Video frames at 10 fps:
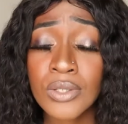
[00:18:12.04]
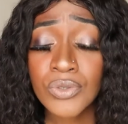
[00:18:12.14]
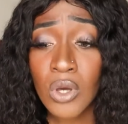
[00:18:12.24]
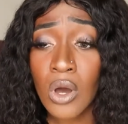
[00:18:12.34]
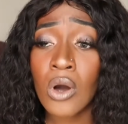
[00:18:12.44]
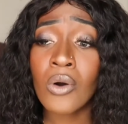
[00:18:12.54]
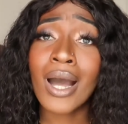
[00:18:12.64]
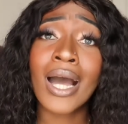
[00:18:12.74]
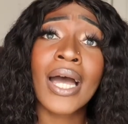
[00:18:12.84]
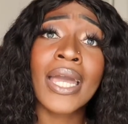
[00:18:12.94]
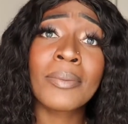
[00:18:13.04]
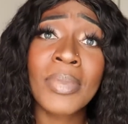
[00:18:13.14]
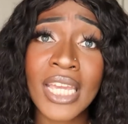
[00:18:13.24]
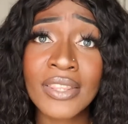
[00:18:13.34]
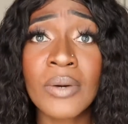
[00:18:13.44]
So I
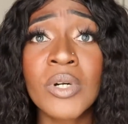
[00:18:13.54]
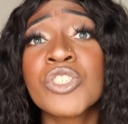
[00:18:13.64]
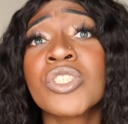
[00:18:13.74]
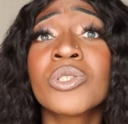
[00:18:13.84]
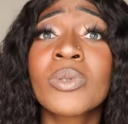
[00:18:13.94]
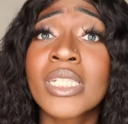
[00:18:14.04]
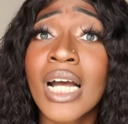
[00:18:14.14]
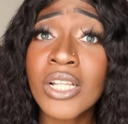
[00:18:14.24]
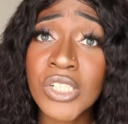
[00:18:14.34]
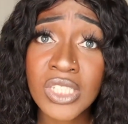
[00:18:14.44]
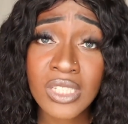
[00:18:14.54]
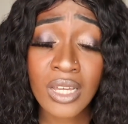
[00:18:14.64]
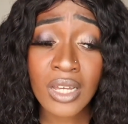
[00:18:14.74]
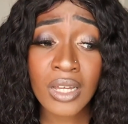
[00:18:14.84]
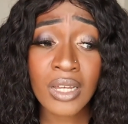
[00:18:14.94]
paid that $120
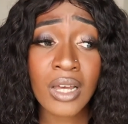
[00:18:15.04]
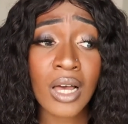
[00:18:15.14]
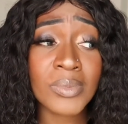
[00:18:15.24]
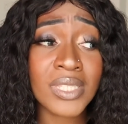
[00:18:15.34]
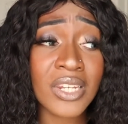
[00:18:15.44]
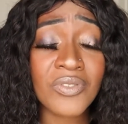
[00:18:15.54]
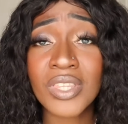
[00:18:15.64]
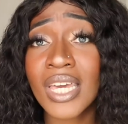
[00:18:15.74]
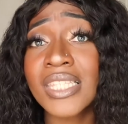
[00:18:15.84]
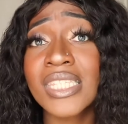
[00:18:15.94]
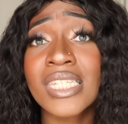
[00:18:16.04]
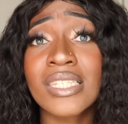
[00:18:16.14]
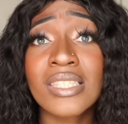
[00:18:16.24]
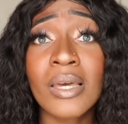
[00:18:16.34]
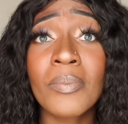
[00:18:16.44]
to study for the
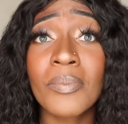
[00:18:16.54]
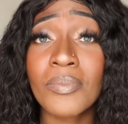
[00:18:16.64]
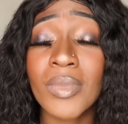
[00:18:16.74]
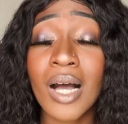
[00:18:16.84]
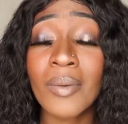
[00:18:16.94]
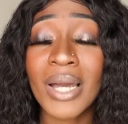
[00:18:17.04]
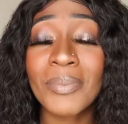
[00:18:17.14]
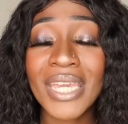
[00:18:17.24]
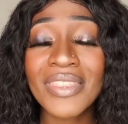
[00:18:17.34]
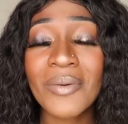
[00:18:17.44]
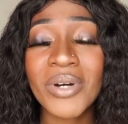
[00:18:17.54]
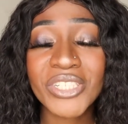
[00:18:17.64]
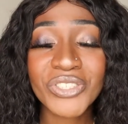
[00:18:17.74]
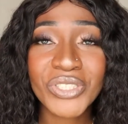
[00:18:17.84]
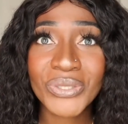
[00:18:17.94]
Hesi. I paid that
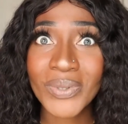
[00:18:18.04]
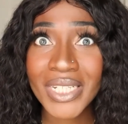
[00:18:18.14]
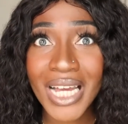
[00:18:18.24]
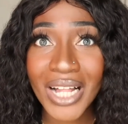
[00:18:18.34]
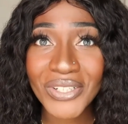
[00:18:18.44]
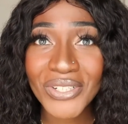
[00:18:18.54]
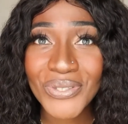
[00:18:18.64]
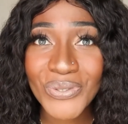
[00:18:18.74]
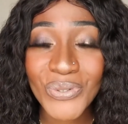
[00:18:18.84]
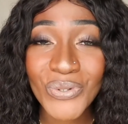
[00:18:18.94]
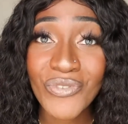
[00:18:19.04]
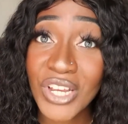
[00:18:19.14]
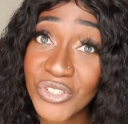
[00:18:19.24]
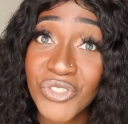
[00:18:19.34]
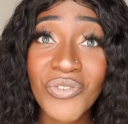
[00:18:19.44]
$120 to
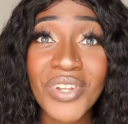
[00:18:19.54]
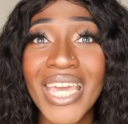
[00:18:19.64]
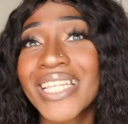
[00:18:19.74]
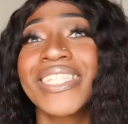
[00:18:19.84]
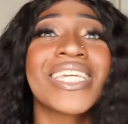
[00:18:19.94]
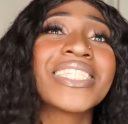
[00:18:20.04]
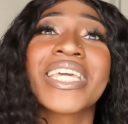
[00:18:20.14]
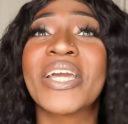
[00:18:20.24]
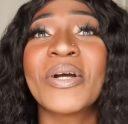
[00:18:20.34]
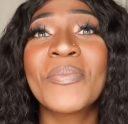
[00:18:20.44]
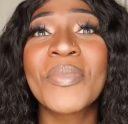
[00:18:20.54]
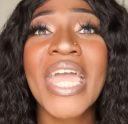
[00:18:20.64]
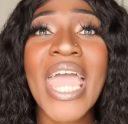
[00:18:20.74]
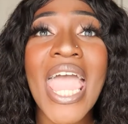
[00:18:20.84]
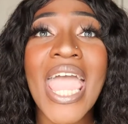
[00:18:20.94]
register for the Hesi exam,
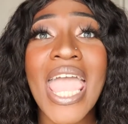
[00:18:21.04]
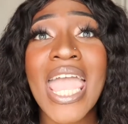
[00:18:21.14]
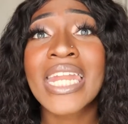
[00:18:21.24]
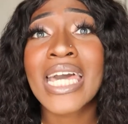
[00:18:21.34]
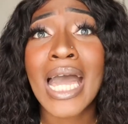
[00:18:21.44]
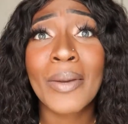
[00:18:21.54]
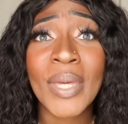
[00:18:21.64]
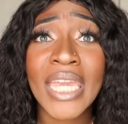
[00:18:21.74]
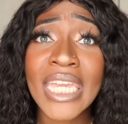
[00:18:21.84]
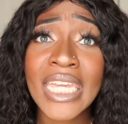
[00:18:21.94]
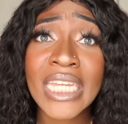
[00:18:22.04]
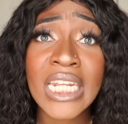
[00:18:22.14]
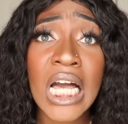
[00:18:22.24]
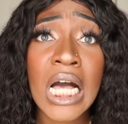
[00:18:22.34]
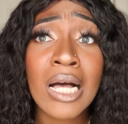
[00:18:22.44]
and I
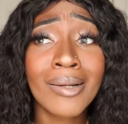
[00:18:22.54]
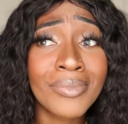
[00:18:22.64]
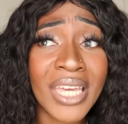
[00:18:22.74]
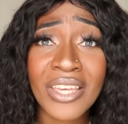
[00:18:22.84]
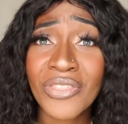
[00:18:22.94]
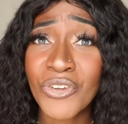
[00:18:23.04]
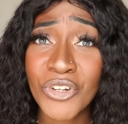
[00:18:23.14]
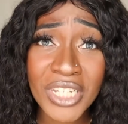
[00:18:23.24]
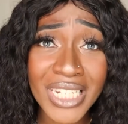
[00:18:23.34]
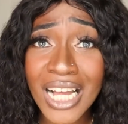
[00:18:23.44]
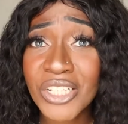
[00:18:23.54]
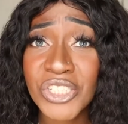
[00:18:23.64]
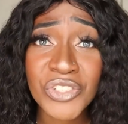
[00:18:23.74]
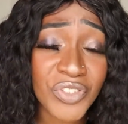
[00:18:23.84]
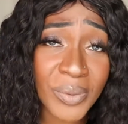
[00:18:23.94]
paid like
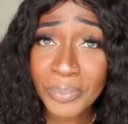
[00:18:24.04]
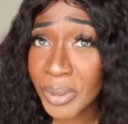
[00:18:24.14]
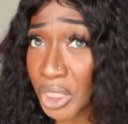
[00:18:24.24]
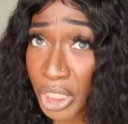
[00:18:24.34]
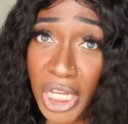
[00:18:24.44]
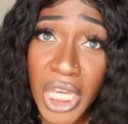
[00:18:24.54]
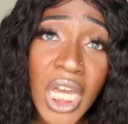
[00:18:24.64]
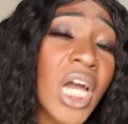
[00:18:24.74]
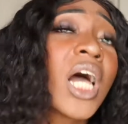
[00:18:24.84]
$30 for the book.